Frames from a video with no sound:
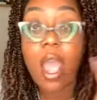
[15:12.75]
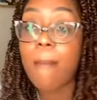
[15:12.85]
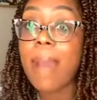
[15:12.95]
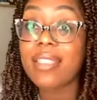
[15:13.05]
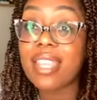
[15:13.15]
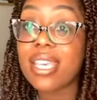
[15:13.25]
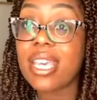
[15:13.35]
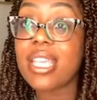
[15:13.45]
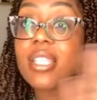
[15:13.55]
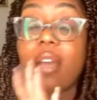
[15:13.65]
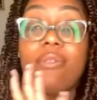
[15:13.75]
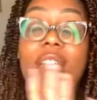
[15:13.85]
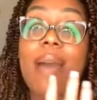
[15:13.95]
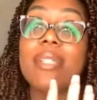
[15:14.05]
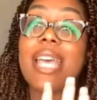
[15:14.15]
My thing is,
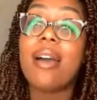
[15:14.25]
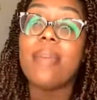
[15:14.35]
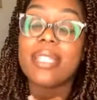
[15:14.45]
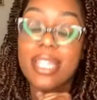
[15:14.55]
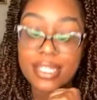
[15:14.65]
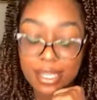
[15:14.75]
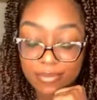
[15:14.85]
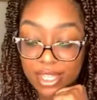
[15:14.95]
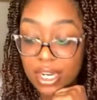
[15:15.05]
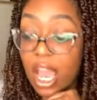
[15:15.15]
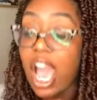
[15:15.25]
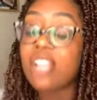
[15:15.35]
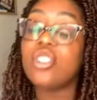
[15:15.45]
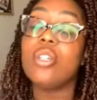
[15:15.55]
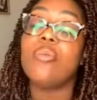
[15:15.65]
flower towel. Let me tell you something.
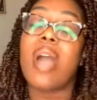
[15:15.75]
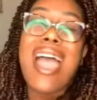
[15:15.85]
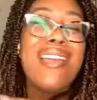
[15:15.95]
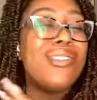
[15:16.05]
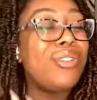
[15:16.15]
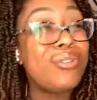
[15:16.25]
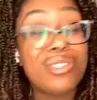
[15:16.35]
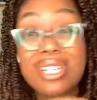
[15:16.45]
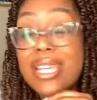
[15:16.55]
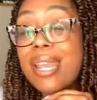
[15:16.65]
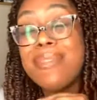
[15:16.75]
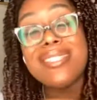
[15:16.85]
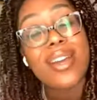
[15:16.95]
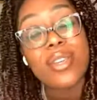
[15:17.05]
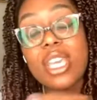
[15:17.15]
I do. I usually, let me
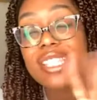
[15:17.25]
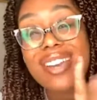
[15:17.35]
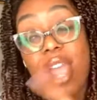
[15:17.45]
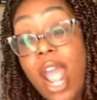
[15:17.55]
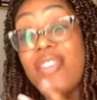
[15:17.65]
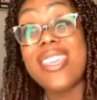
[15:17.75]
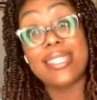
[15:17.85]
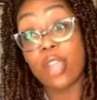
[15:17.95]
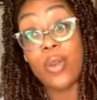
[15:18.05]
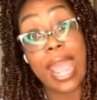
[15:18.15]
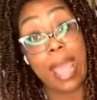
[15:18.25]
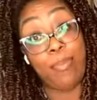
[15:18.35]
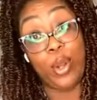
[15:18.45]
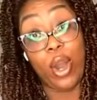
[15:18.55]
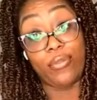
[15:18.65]
tell you, this don't
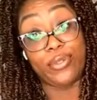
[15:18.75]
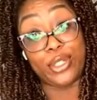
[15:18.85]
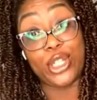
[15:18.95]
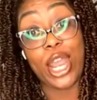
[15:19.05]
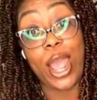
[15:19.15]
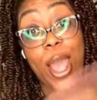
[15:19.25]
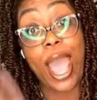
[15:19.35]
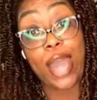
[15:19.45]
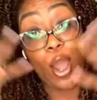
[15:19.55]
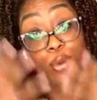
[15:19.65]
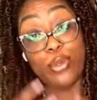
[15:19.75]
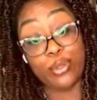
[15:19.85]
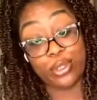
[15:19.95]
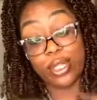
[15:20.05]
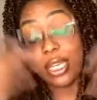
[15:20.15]
happen often, child. I don't
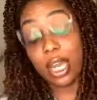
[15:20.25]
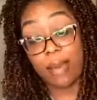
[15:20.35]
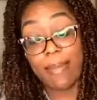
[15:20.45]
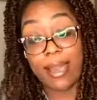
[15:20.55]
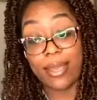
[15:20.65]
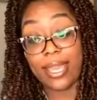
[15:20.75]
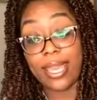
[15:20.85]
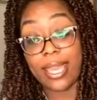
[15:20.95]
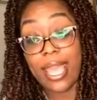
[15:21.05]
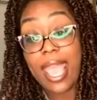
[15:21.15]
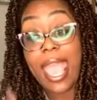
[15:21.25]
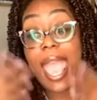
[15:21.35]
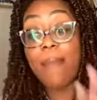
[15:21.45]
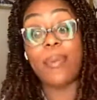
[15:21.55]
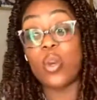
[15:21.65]
usually come out here
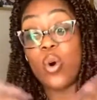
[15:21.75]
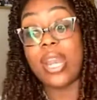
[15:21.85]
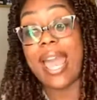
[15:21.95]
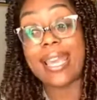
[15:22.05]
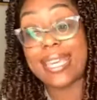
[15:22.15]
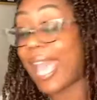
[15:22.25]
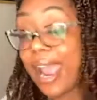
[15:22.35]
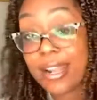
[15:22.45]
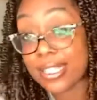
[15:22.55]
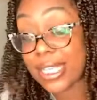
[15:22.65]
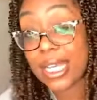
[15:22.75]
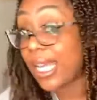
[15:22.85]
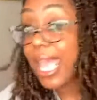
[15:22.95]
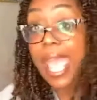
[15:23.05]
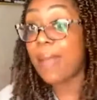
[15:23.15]
and be all out of character
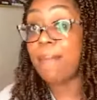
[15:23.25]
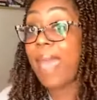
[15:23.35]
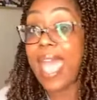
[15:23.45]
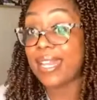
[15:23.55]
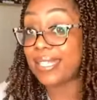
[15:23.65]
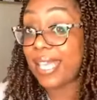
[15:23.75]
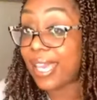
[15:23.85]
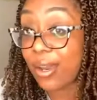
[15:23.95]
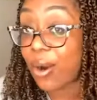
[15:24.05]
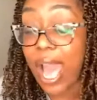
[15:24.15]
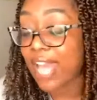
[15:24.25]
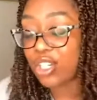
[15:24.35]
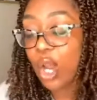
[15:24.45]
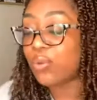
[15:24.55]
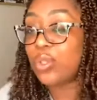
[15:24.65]
and mad as hell. I
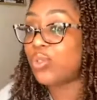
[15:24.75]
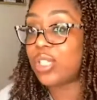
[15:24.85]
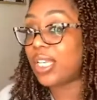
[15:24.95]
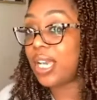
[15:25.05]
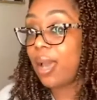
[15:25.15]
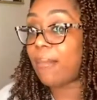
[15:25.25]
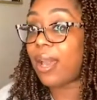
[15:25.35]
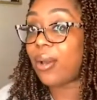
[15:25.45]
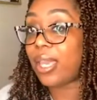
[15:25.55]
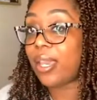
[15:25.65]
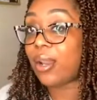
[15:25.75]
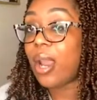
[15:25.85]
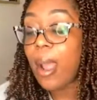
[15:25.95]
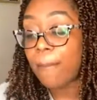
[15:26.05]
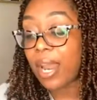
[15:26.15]
don't usually come out here.
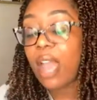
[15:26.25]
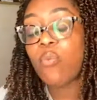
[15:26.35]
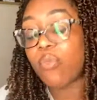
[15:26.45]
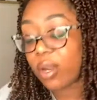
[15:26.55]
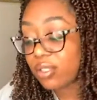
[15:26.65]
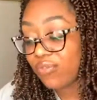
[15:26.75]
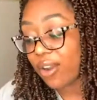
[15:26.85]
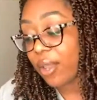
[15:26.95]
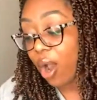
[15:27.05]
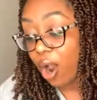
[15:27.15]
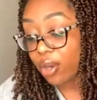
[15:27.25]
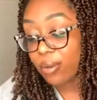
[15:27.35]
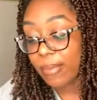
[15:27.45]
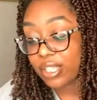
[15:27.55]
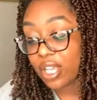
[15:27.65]
But I've worked very hard
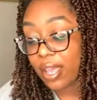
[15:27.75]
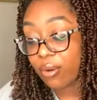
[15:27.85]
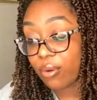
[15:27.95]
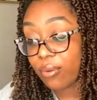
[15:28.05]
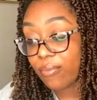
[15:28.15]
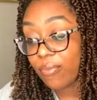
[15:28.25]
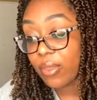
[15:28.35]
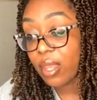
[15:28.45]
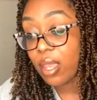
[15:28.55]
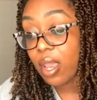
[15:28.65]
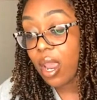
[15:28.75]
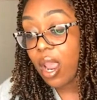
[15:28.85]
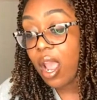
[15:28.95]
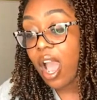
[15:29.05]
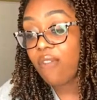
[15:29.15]
on my channel.
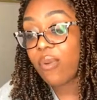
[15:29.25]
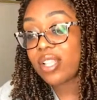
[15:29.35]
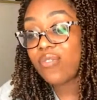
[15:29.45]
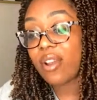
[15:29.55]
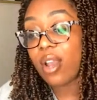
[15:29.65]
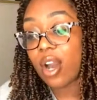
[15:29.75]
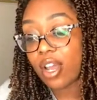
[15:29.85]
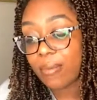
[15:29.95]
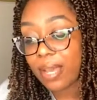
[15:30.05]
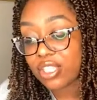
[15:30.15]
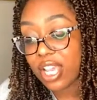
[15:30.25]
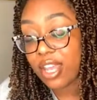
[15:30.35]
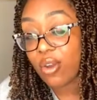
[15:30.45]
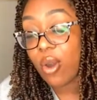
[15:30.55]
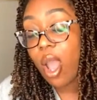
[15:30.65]
I've worked very hard on my
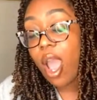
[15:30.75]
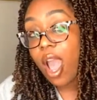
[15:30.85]
channel.